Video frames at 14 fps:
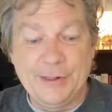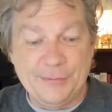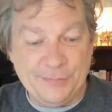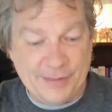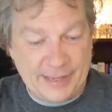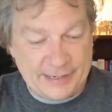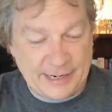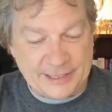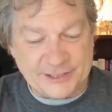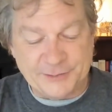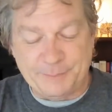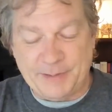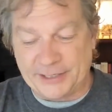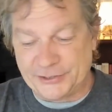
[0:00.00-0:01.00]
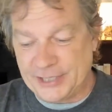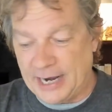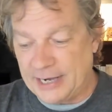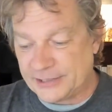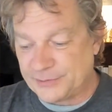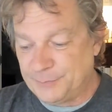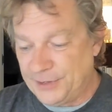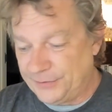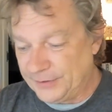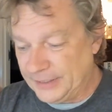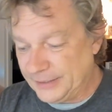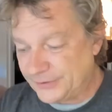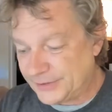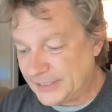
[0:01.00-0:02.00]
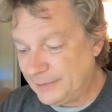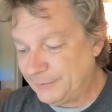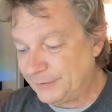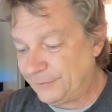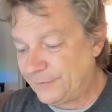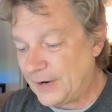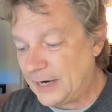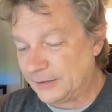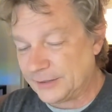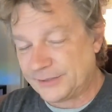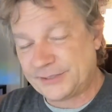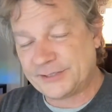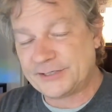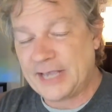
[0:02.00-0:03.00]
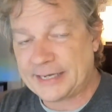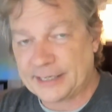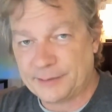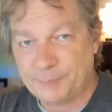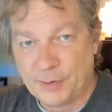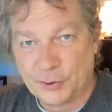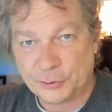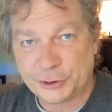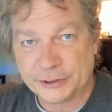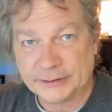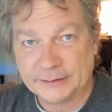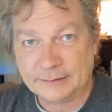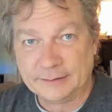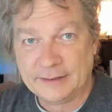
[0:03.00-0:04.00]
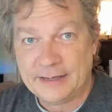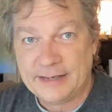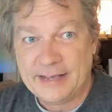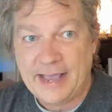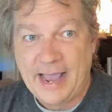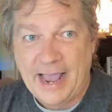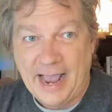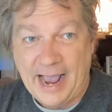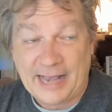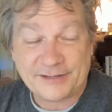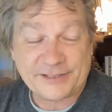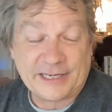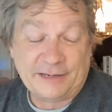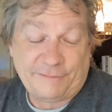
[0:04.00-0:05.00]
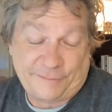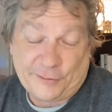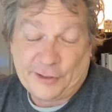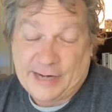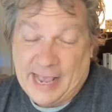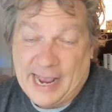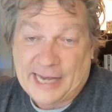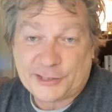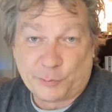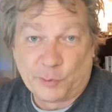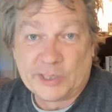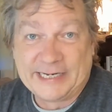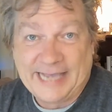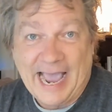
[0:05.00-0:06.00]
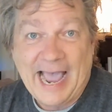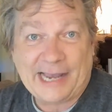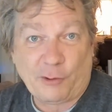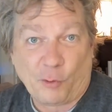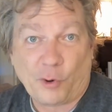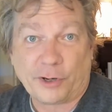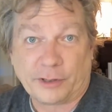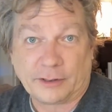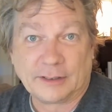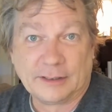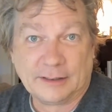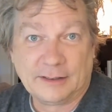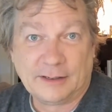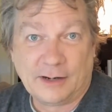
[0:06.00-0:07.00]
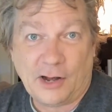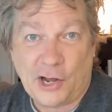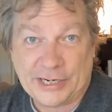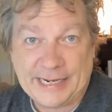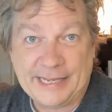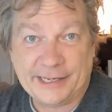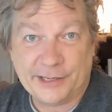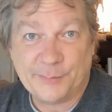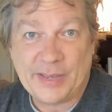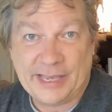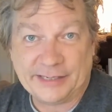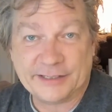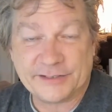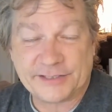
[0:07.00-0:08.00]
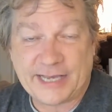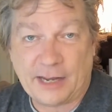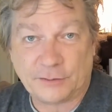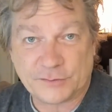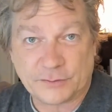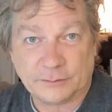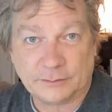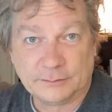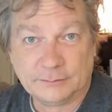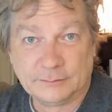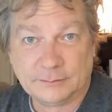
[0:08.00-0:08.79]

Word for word: Then I expect Jack Smith and his team to file a second motion asking for an actual gag order on him and his counsel.